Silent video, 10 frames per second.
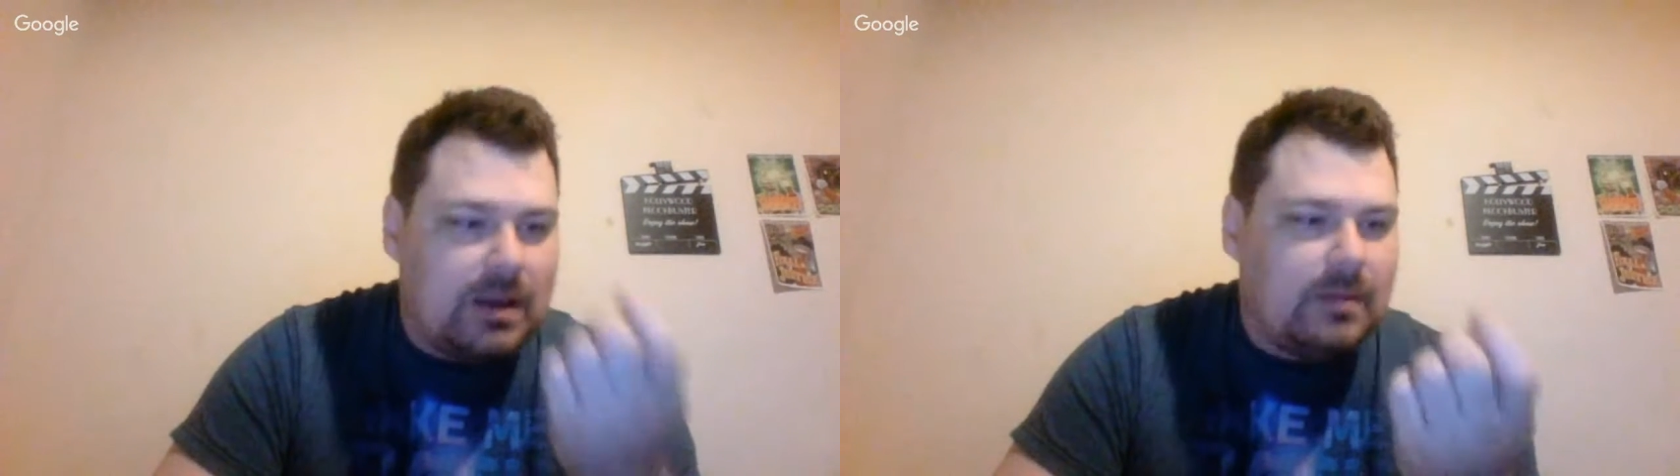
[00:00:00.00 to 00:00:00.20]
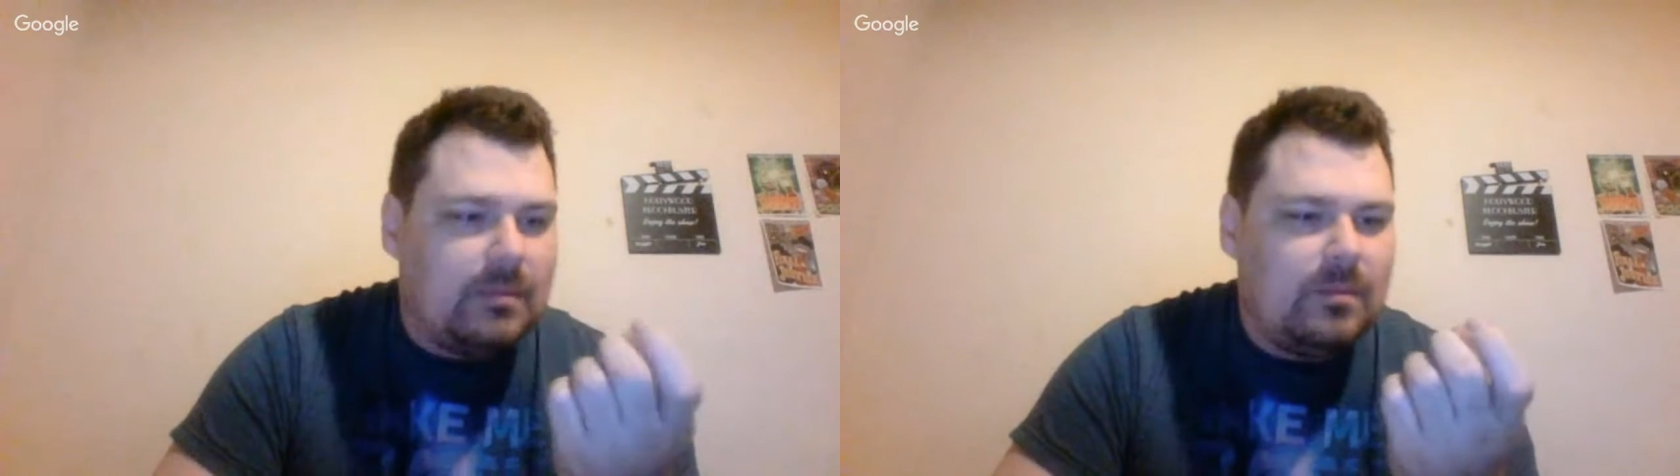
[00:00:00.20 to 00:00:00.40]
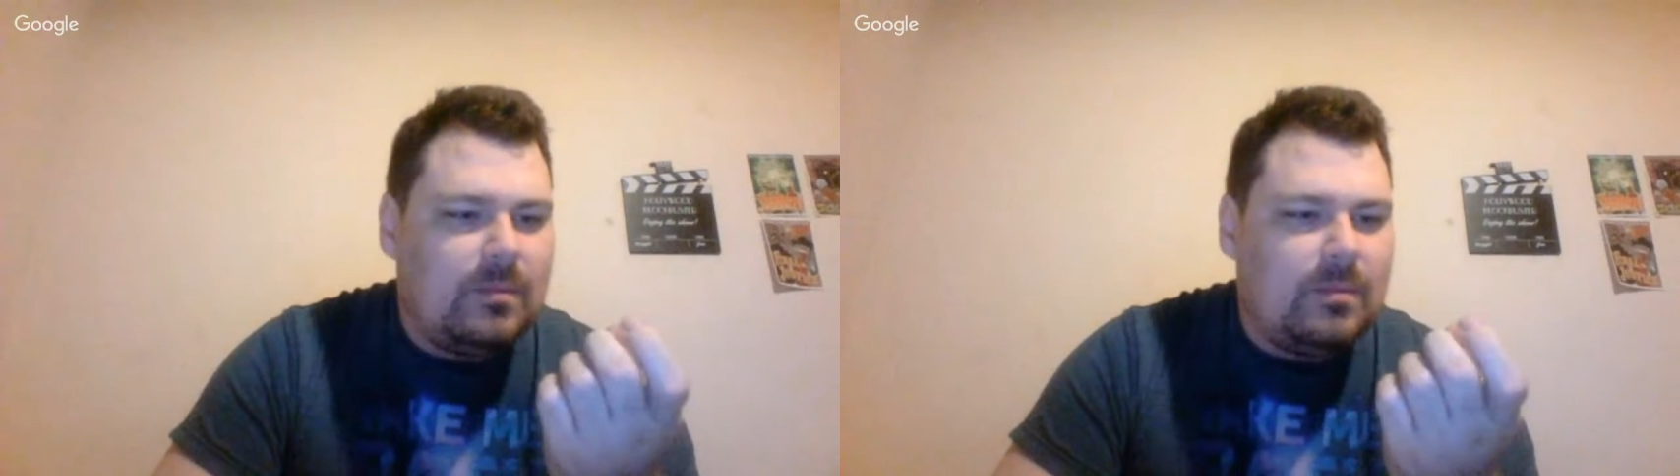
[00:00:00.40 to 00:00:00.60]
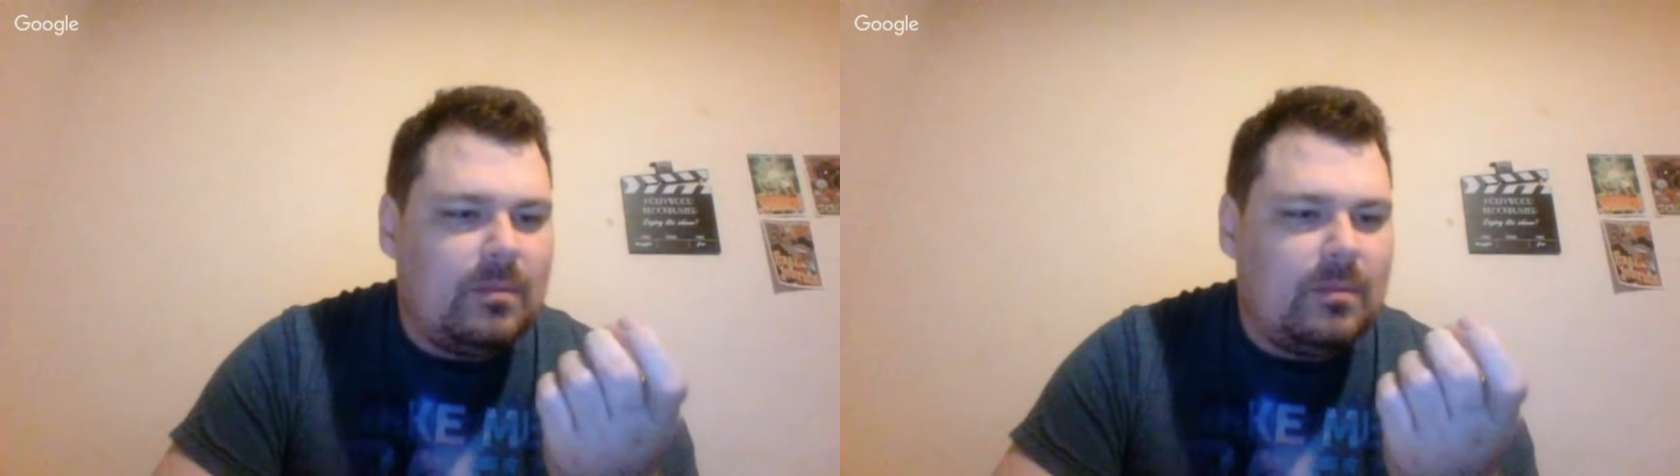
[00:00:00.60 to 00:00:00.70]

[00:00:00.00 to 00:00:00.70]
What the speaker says: and I can get